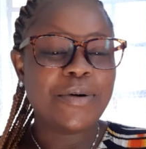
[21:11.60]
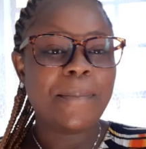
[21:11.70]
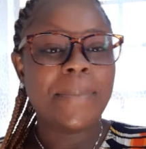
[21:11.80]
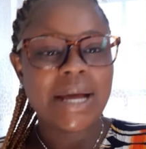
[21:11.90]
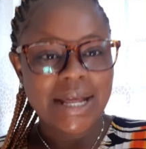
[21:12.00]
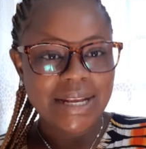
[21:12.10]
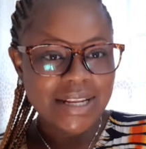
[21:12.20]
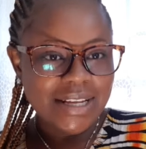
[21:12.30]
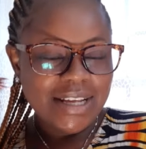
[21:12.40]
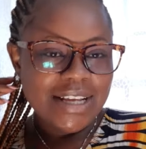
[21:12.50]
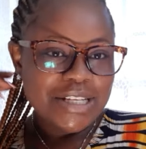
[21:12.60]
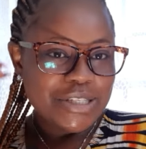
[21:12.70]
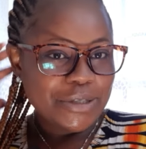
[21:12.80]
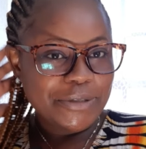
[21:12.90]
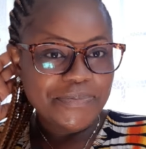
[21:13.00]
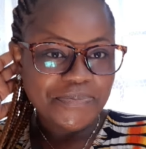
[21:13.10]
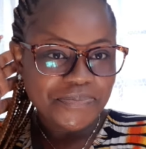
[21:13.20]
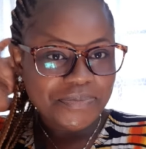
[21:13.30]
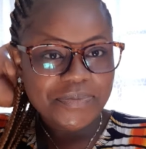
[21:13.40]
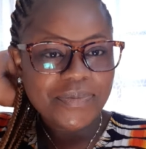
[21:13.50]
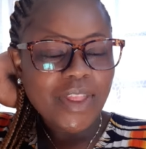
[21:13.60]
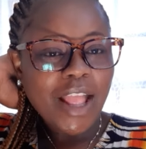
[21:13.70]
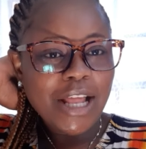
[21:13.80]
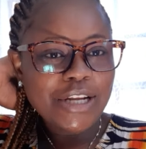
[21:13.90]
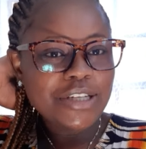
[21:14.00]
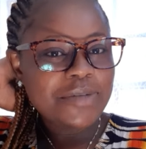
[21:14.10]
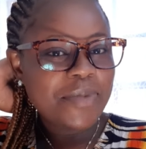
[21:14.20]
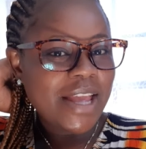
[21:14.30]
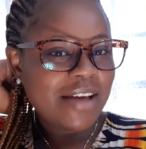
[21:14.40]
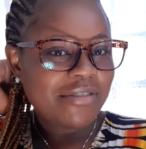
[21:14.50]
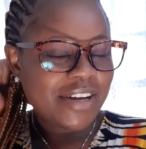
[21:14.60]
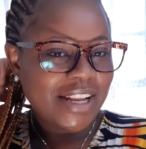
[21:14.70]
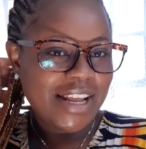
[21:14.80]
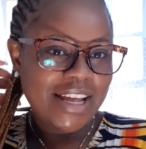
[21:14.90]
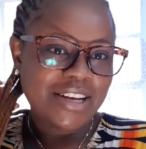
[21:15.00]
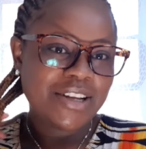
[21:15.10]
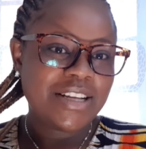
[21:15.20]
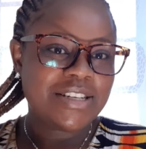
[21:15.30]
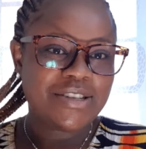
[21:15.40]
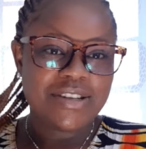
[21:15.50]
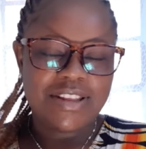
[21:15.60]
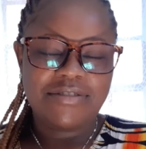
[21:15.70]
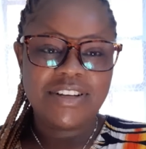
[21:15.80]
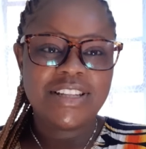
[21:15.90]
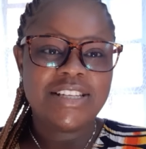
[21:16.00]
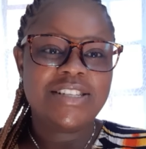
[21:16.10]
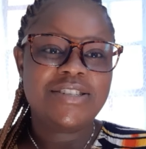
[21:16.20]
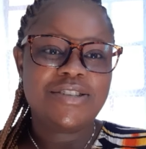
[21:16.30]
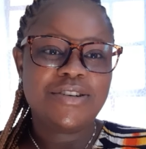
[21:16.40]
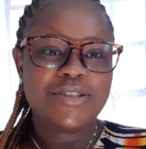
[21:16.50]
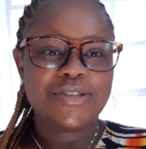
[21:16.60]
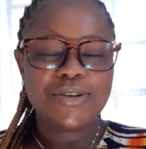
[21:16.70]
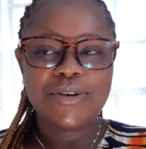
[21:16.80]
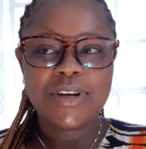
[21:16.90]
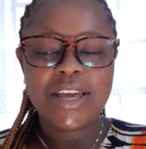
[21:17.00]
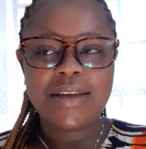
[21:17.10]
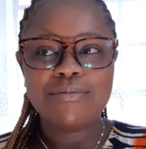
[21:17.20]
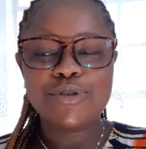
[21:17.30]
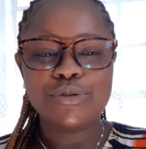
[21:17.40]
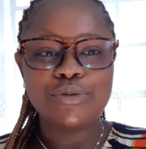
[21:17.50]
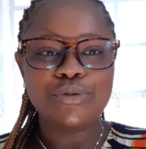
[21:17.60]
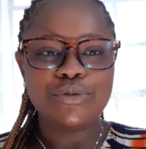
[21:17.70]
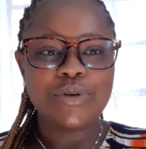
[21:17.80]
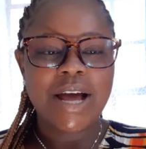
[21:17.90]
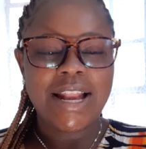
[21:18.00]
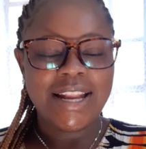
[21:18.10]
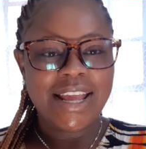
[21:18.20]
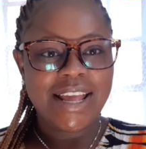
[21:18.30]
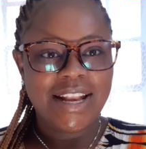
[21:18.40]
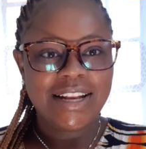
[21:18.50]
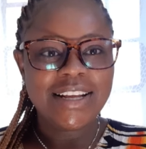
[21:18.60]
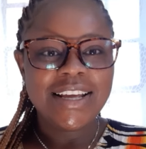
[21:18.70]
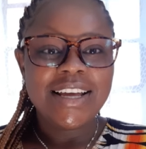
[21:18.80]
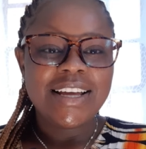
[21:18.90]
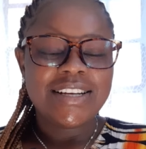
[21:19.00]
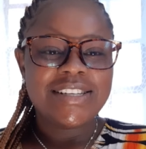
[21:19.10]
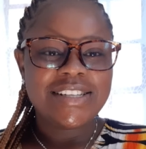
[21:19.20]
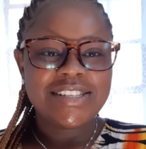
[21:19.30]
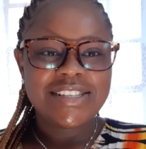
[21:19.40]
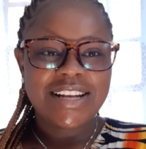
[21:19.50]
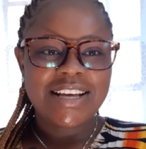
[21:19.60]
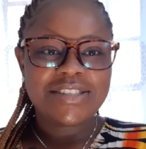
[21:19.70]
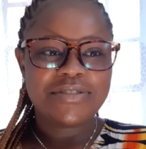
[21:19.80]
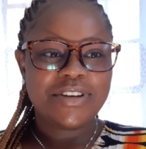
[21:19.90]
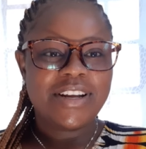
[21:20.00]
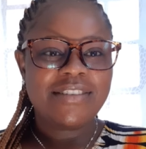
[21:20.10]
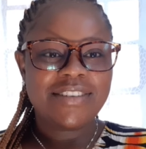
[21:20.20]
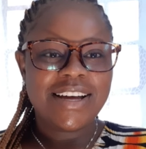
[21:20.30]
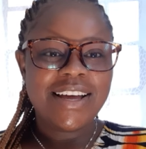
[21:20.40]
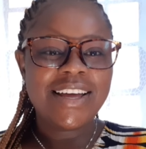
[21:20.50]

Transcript: bad. So don't be afraid. And the fact that it also came to an end, it didn't last forever.